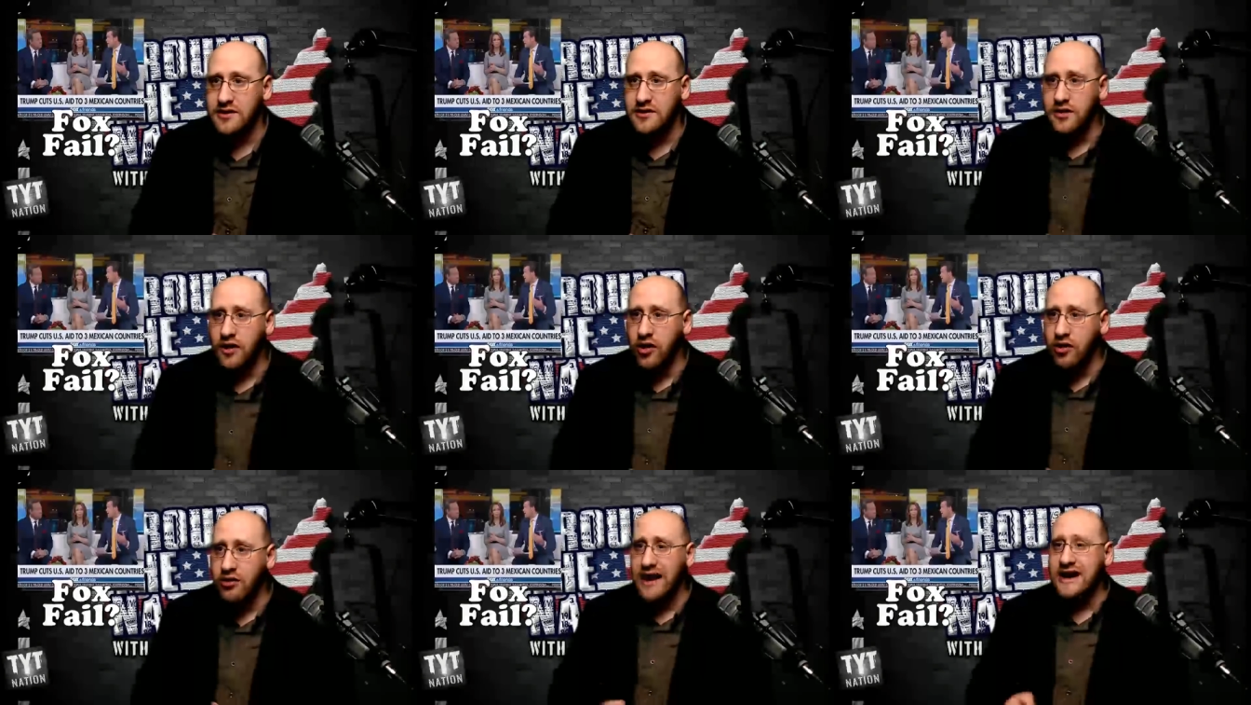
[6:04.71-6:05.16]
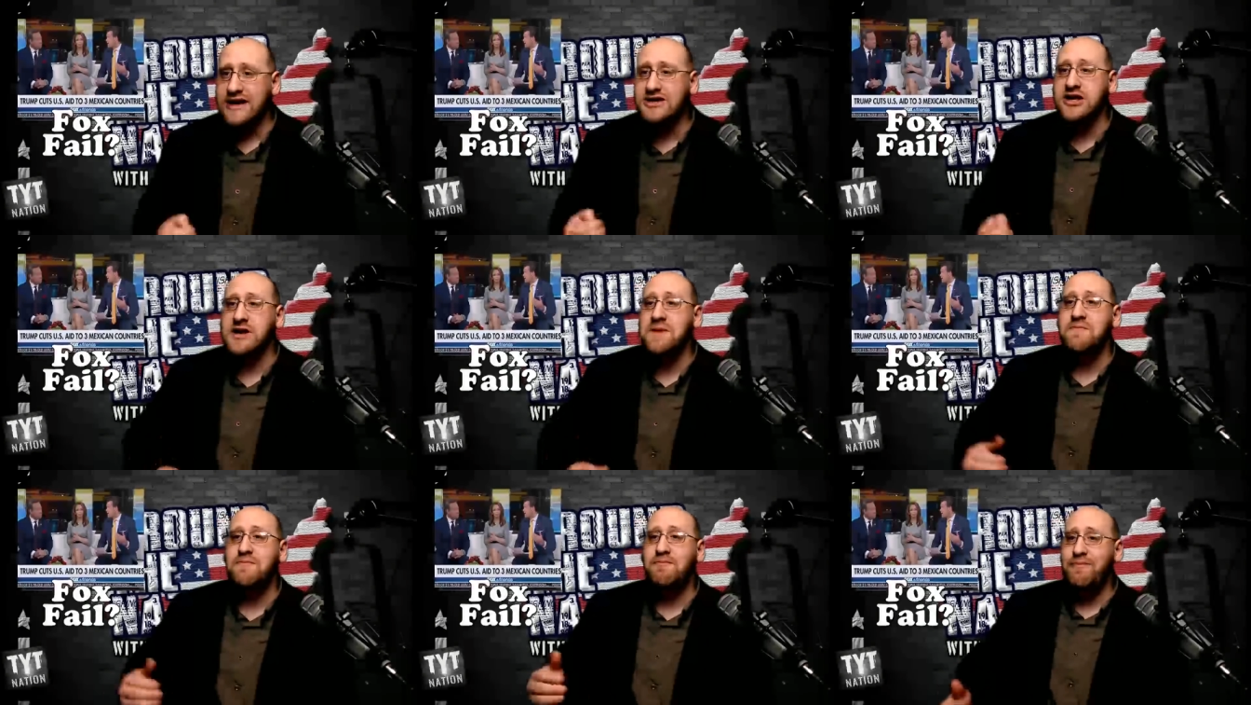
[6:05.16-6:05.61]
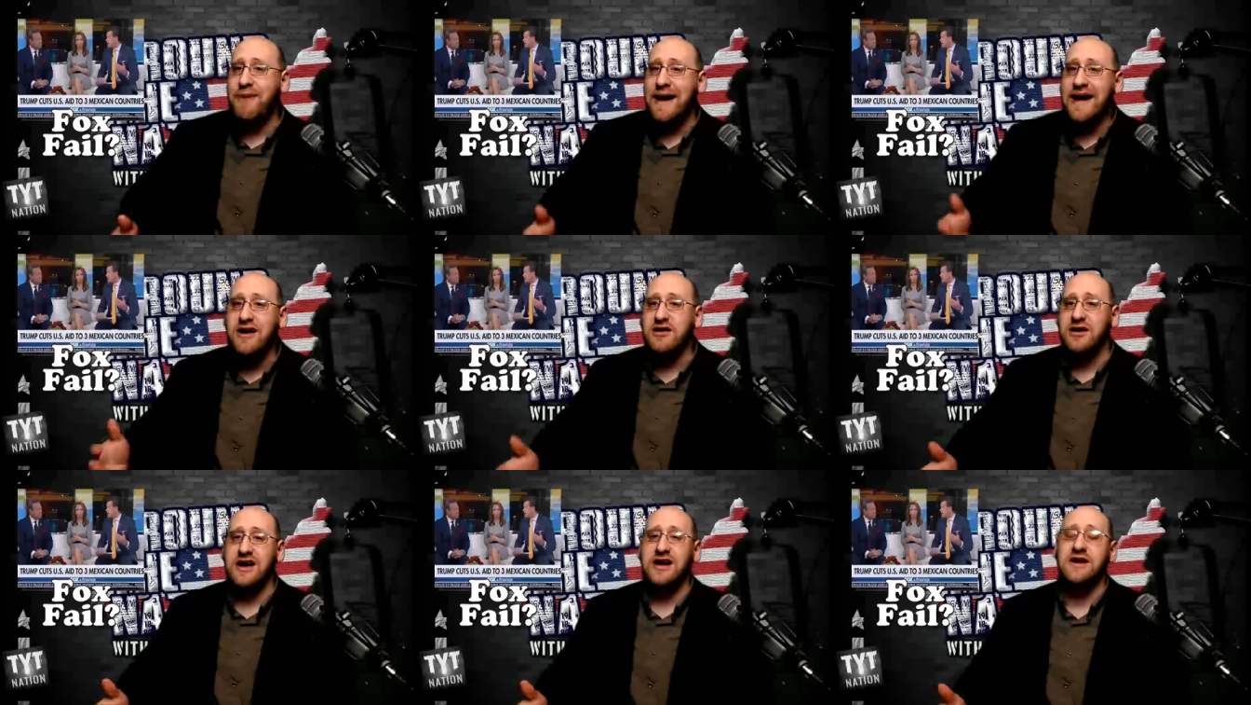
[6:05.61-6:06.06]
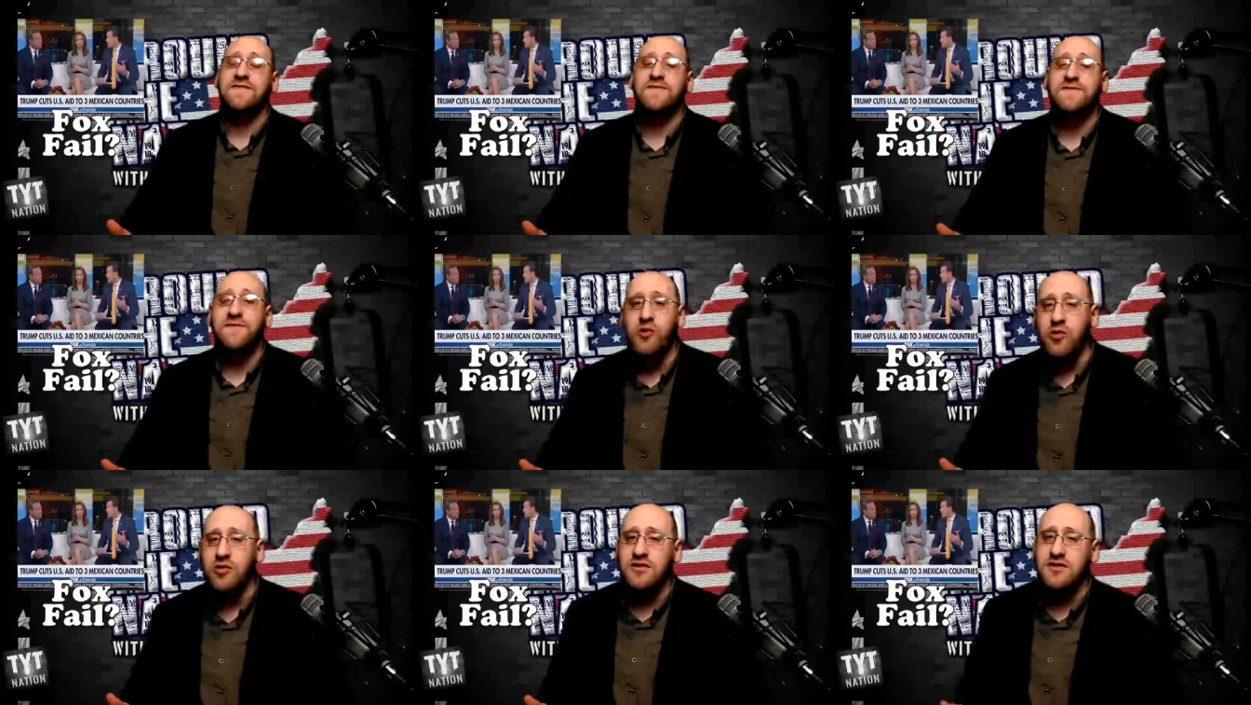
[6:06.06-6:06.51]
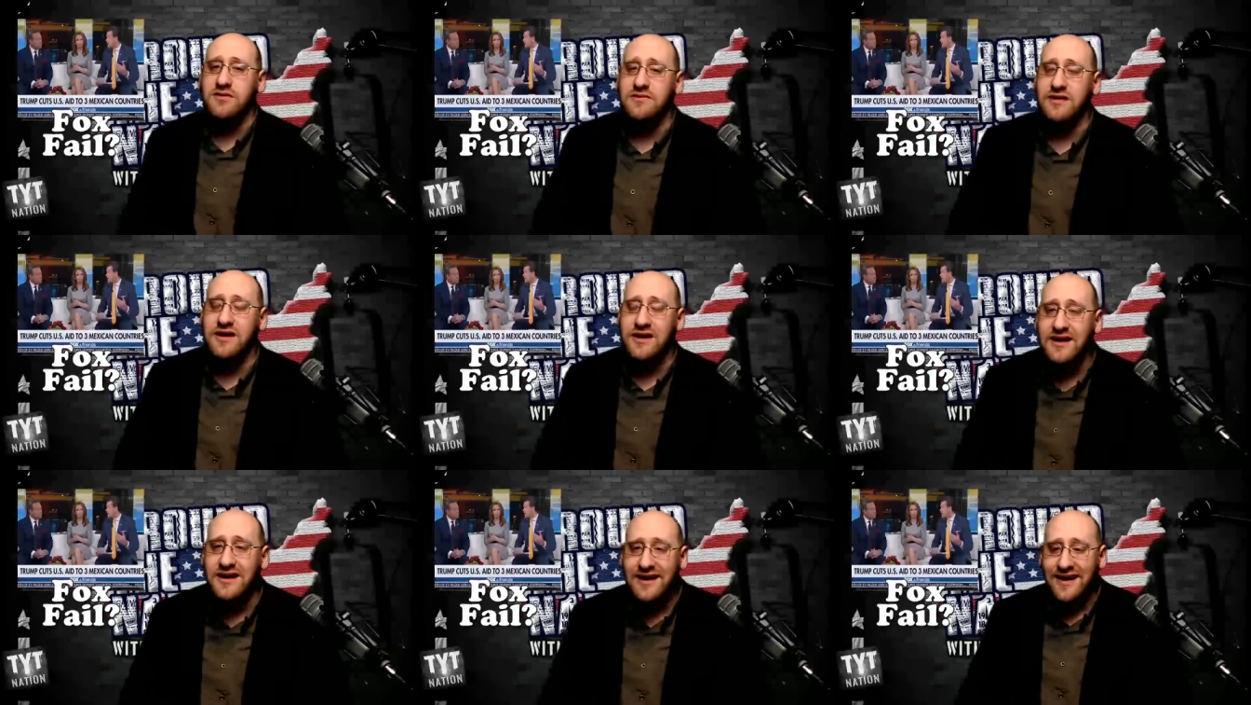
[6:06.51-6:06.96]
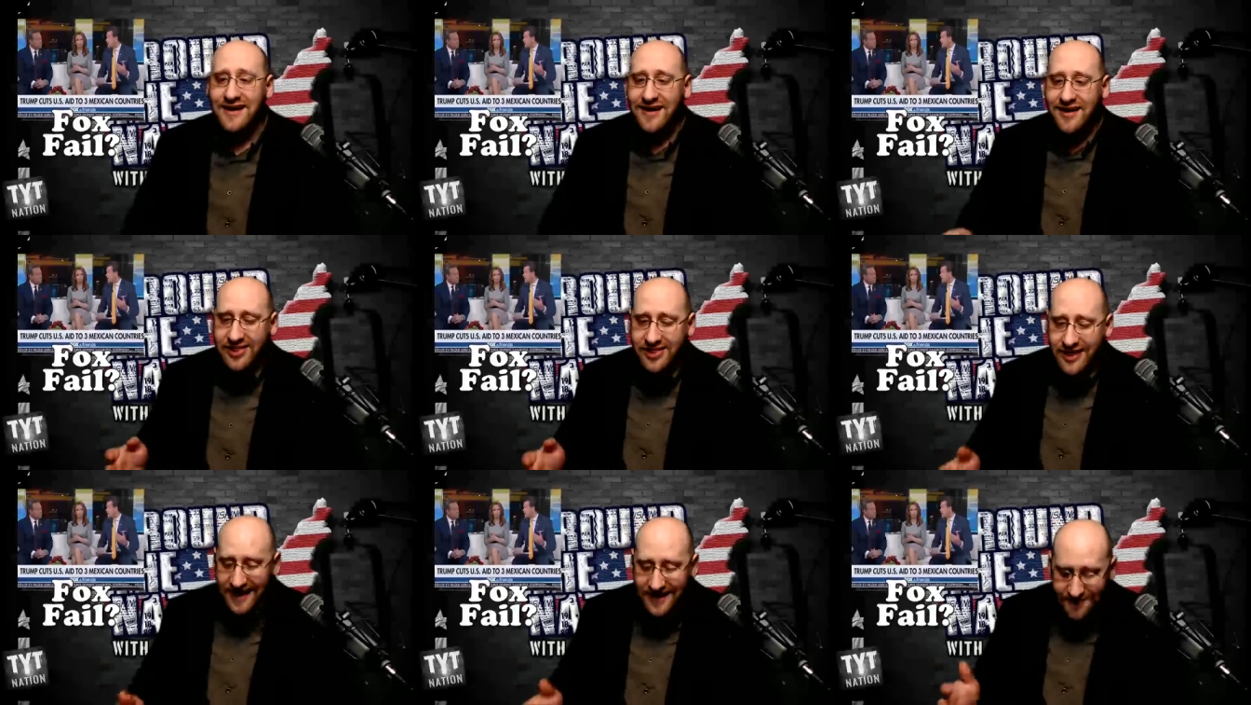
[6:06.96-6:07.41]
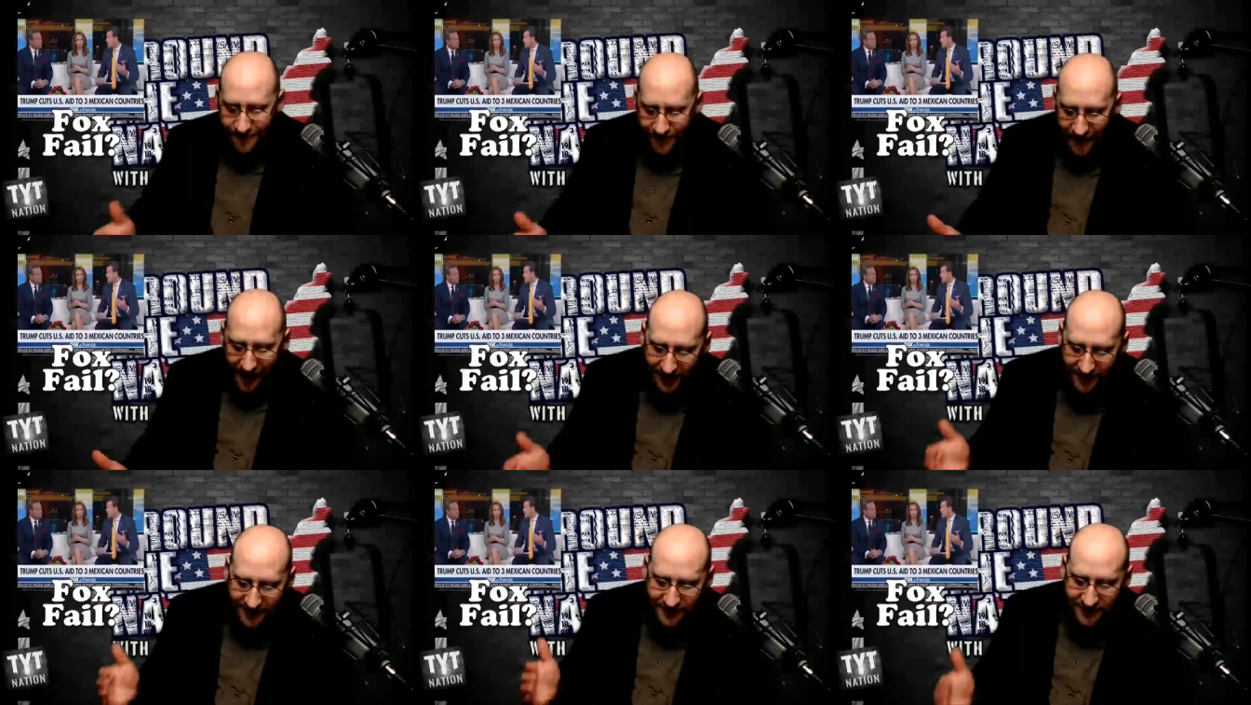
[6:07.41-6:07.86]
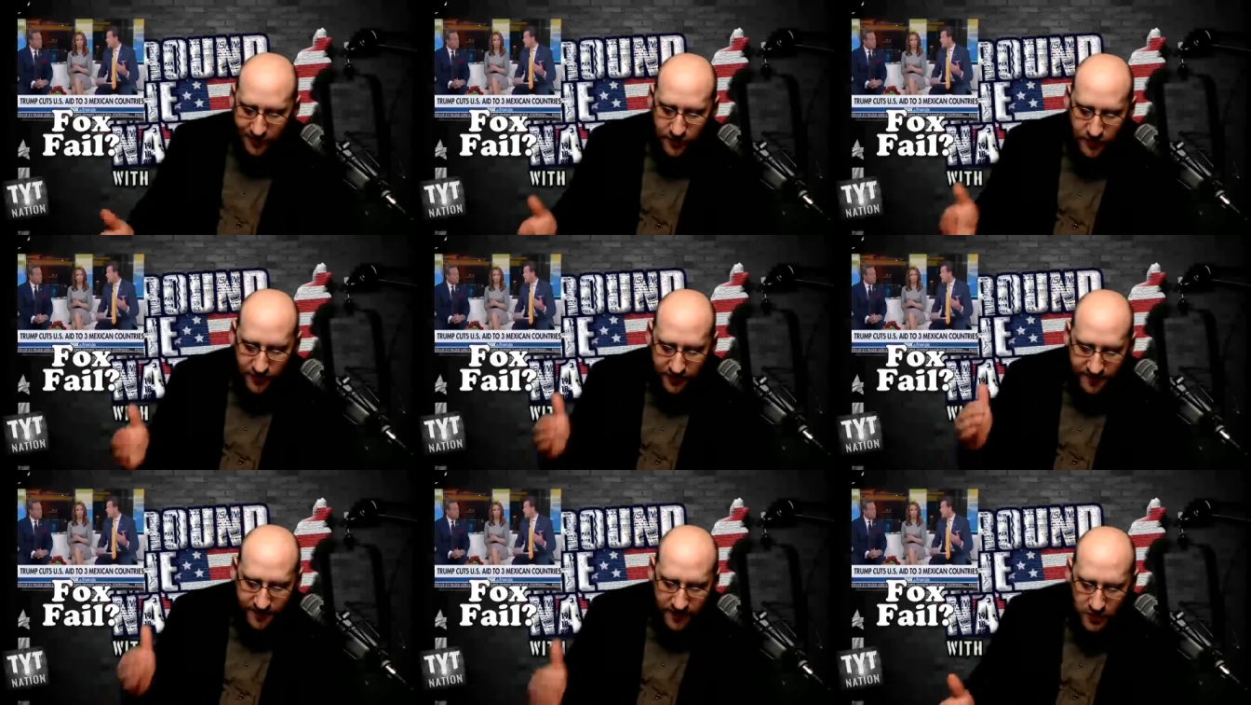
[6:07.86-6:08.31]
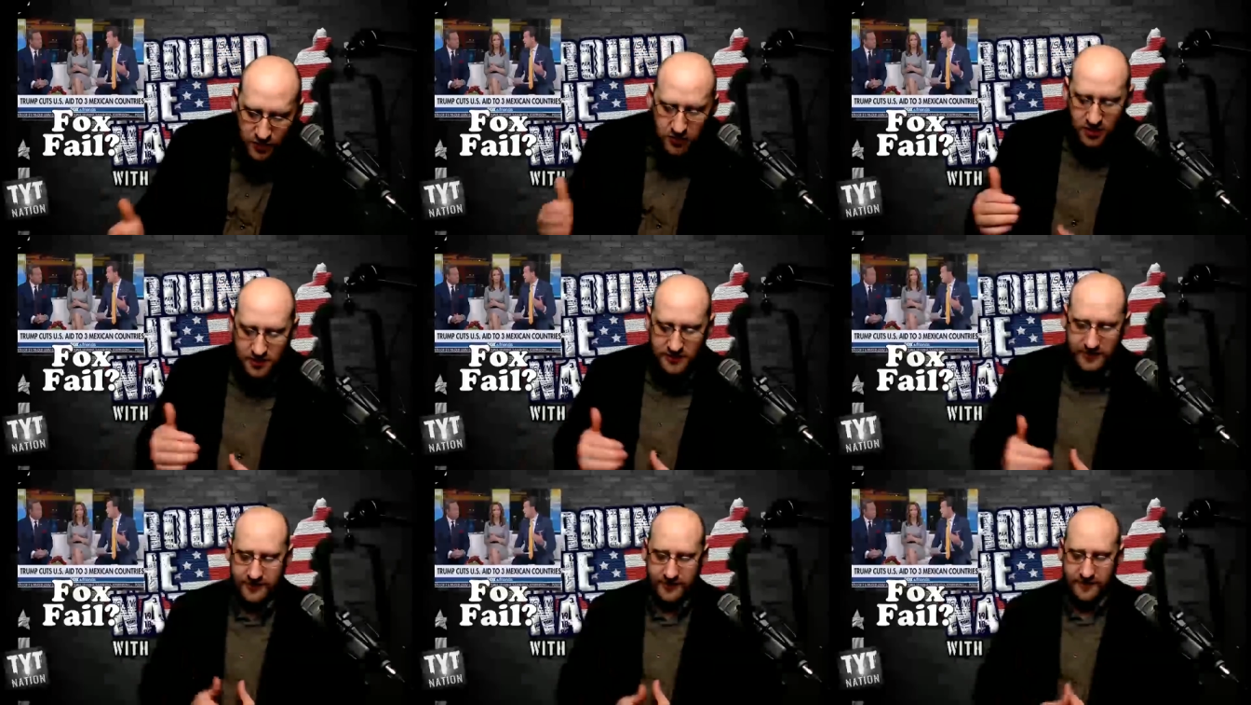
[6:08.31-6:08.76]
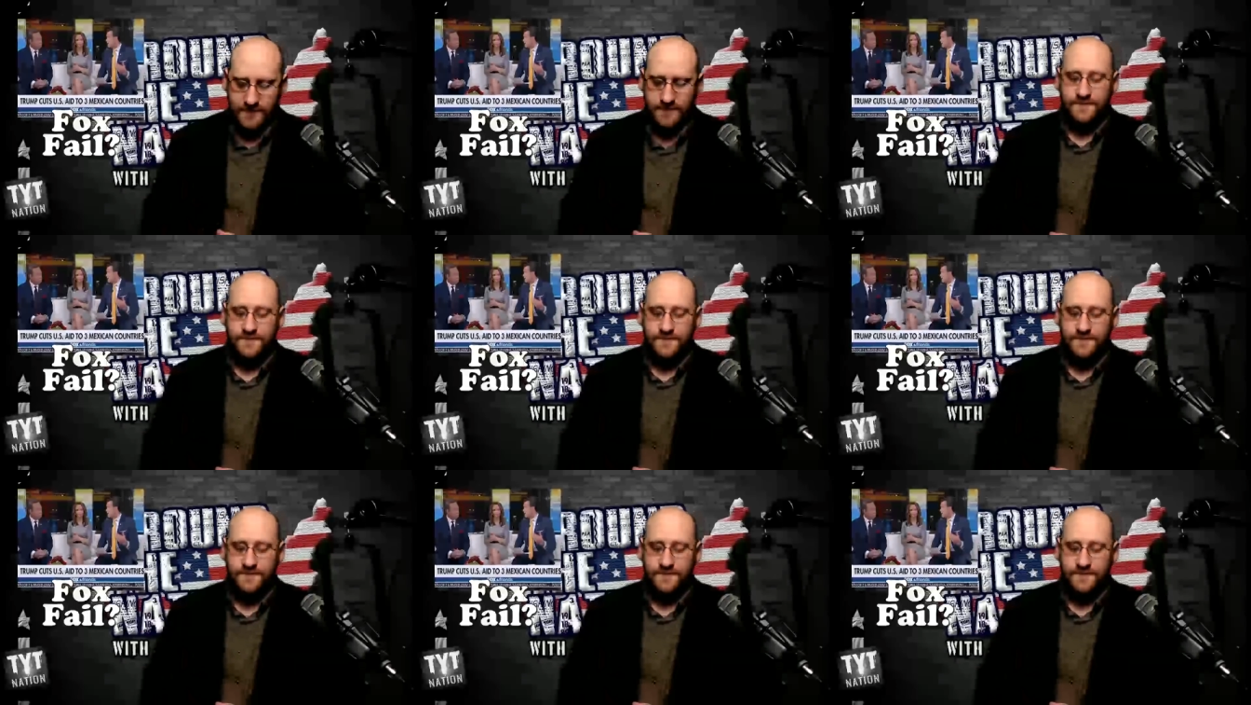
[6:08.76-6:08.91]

are actually better informed than Fox News viewers.